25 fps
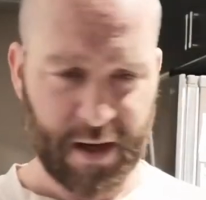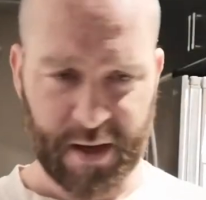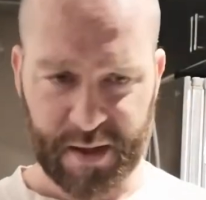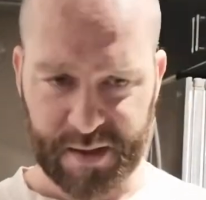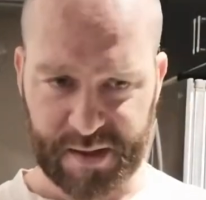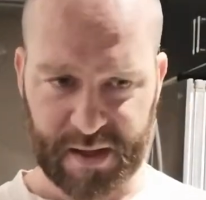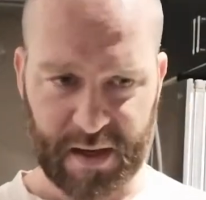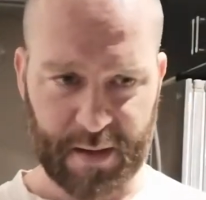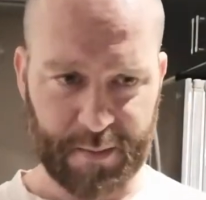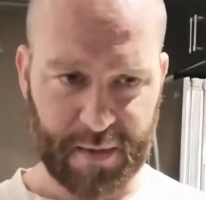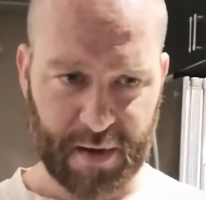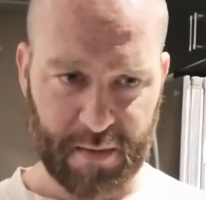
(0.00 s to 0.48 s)

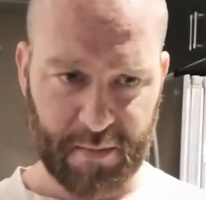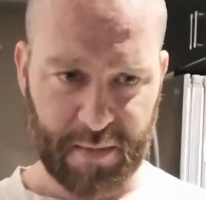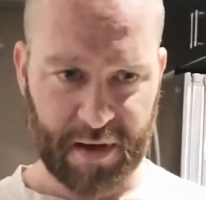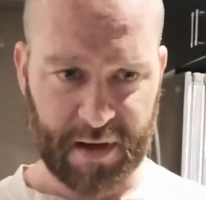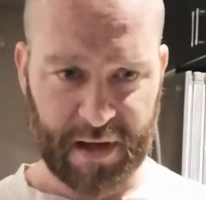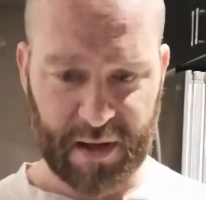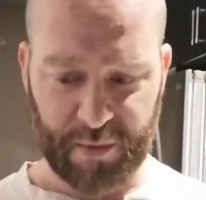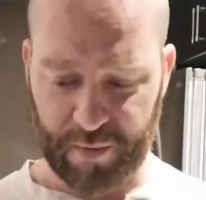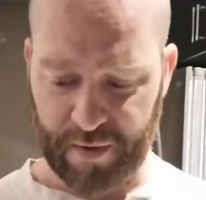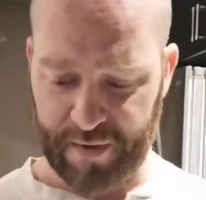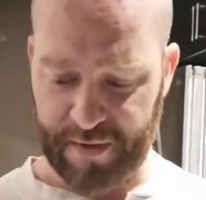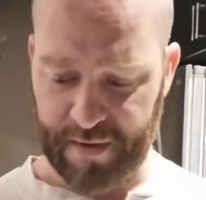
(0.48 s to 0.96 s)
So I'm gonna
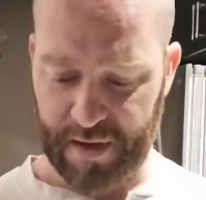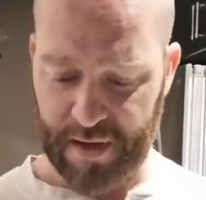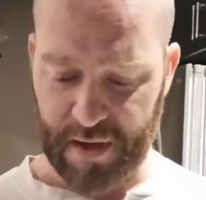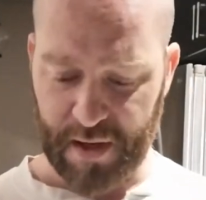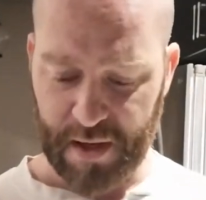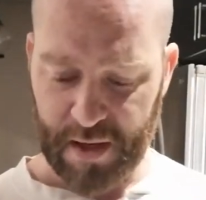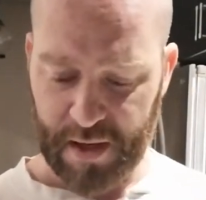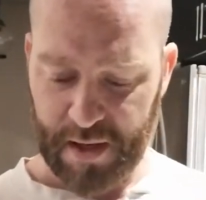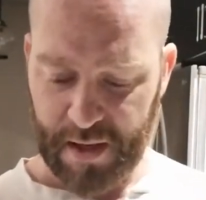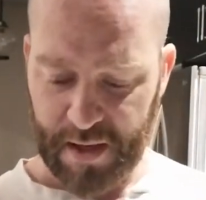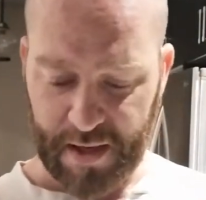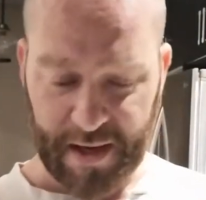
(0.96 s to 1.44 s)
monkey with
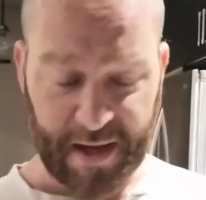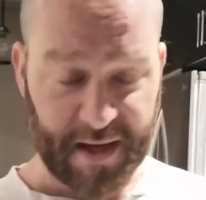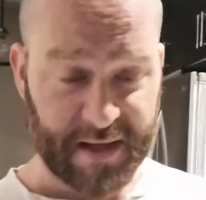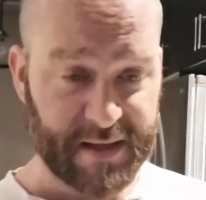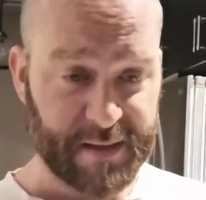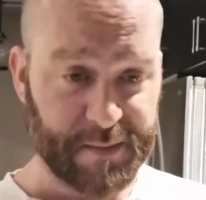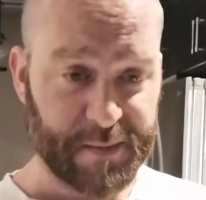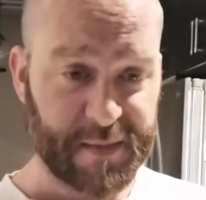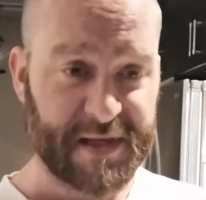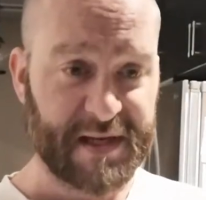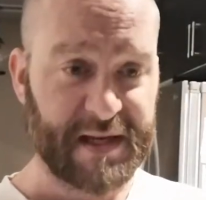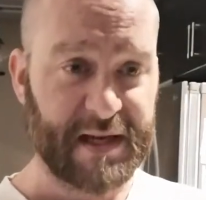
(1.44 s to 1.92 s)
it and
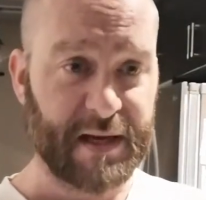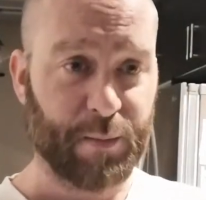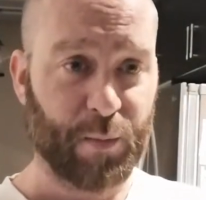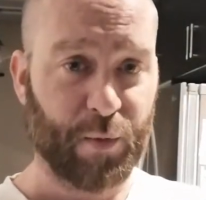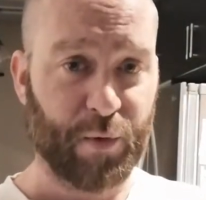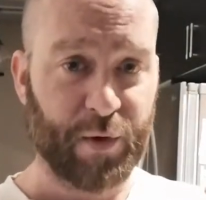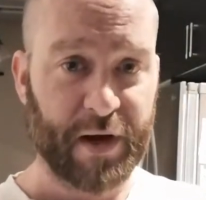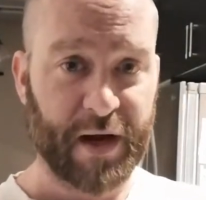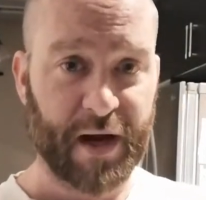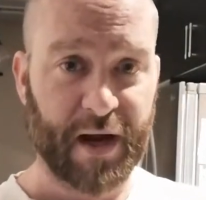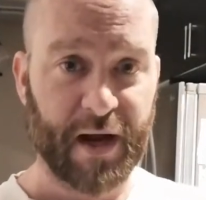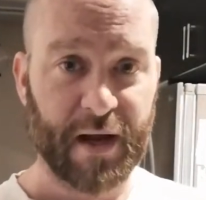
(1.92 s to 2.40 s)
some Tia
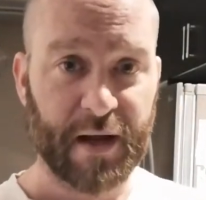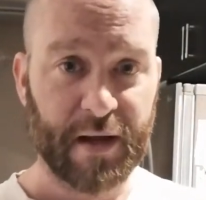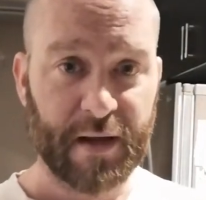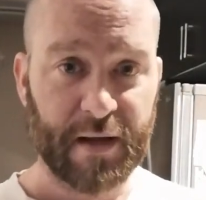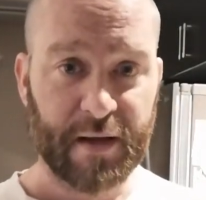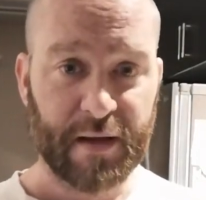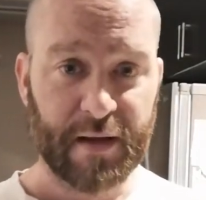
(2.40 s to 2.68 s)
Maria.